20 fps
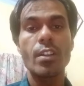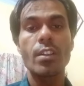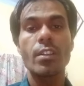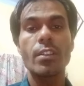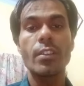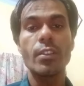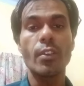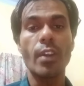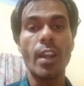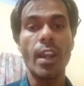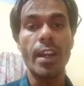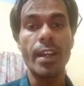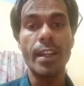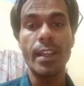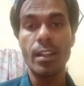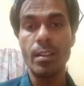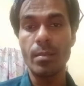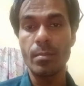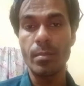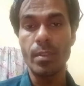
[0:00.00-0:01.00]
your heading
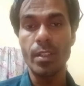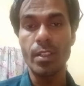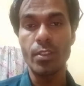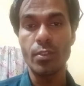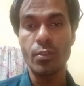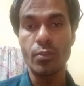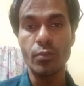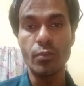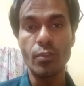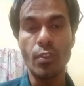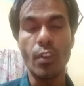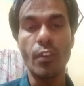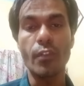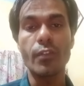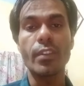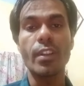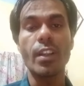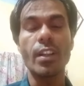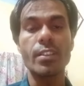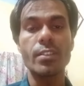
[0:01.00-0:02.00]
number 2 of
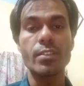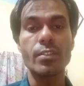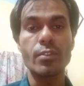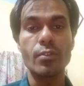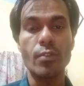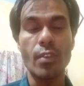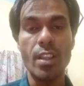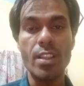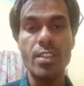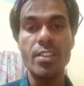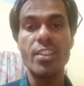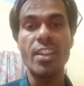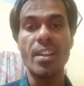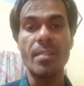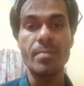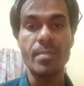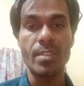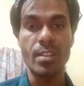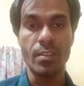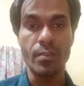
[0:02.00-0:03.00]
class 12,
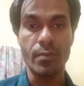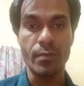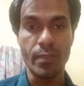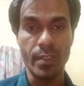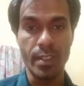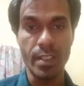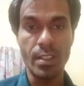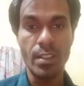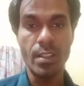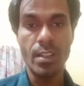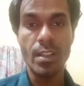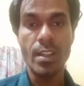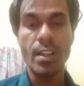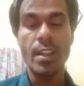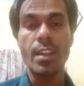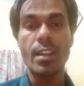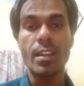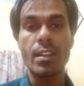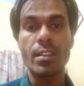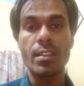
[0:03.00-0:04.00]
chapter 1.
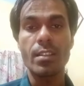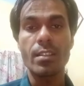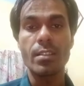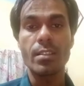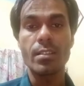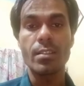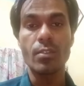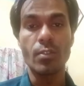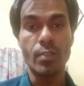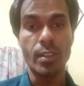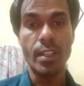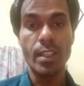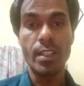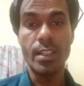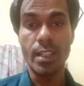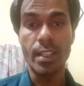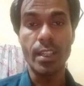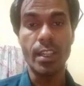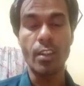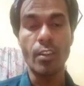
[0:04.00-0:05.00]
Okay,
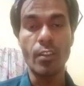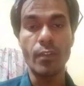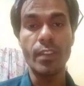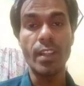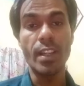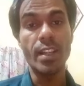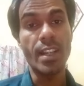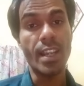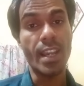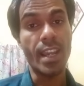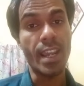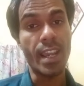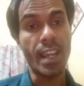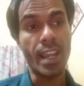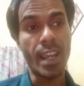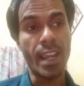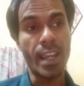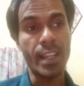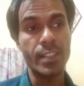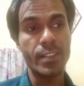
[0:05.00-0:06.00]
take care of that,
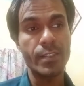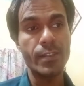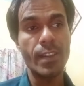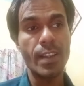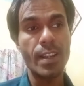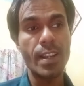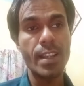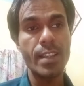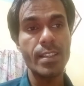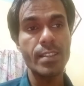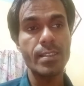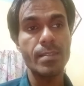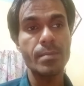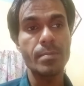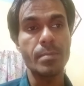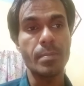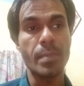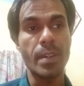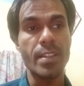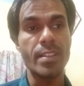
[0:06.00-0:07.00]
as well as
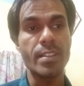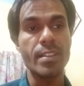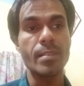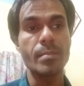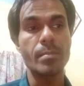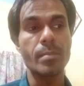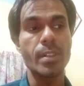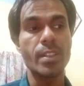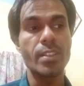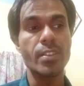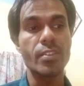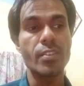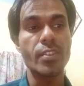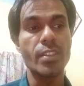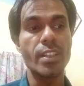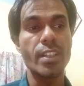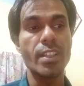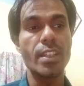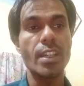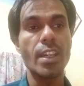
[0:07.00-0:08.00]
page number
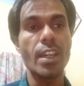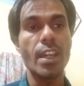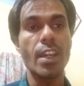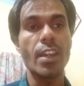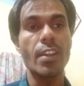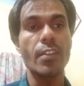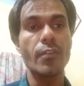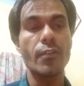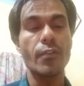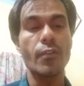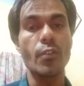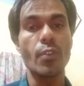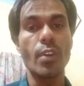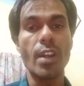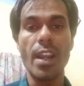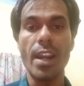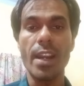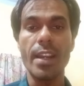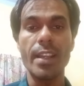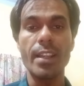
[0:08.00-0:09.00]
3 and 4,
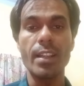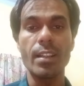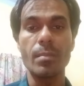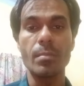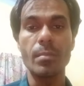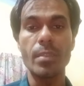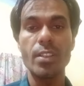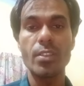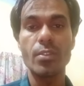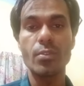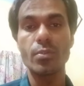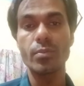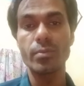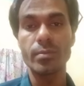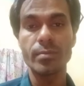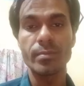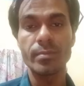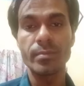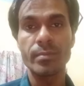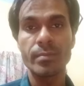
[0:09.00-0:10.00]
heading number 2.
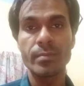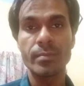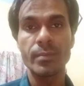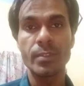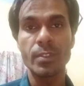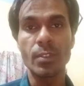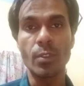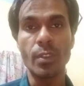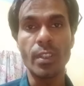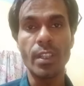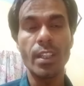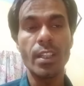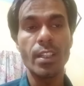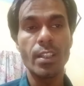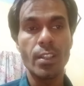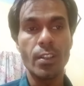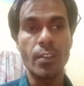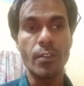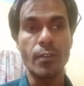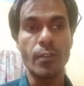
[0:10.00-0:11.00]
Okay,
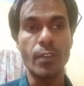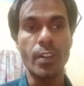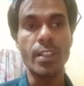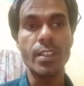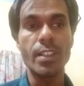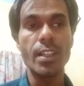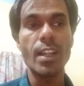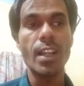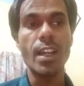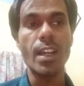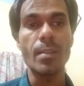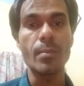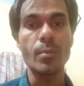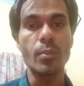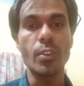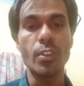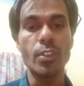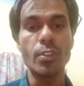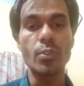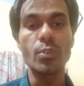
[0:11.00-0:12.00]
further I am
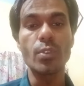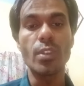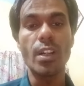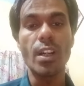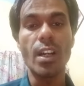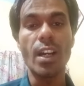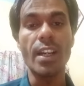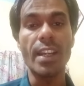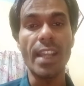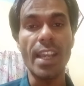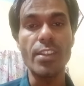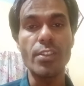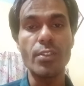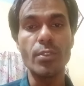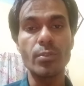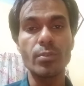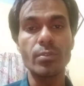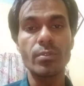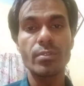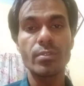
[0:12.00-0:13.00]
going to attach you